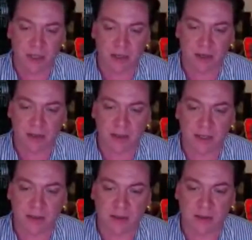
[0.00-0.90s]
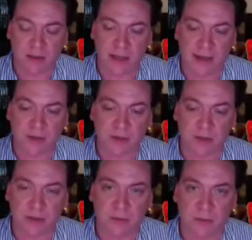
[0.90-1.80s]
and I think
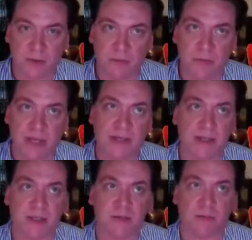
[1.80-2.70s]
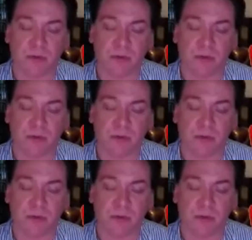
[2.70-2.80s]
the biggest